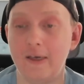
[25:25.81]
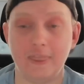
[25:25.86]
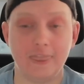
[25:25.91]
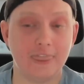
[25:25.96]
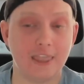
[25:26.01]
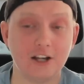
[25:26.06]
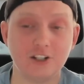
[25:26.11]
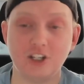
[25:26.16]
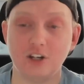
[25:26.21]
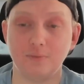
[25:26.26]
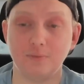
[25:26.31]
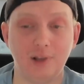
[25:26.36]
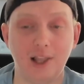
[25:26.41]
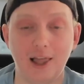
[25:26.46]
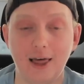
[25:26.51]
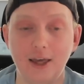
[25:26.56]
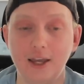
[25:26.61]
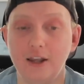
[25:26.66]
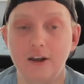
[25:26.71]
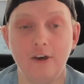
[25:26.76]
doesn't
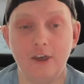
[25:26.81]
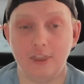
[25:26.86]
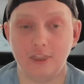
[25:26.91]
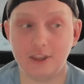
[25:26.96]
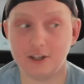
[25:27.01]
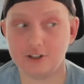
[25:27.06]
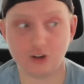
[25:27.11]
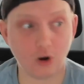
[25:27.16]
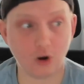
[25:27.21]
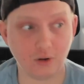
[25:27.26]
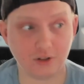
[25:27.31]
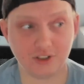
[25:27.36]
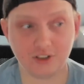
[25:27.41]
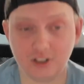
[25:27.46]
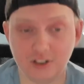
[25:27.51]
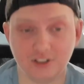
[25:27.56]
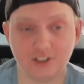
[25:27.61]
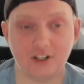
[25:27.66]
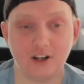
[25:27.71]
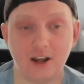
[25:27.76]
play this whole
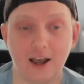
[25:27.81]
season.